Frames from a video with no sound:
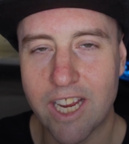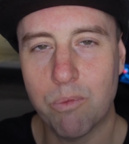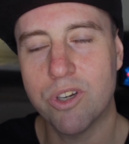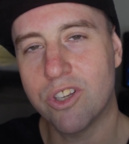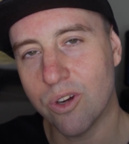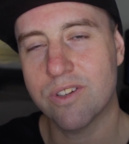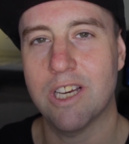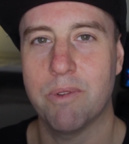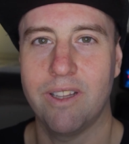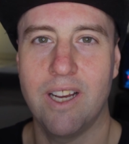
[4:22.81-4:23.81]
it would go
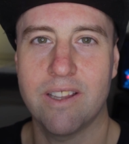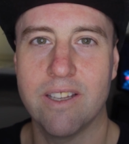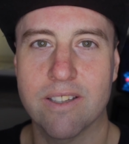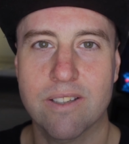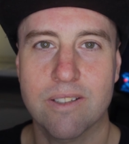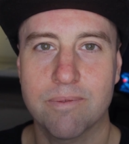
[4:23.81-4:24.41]
something like this.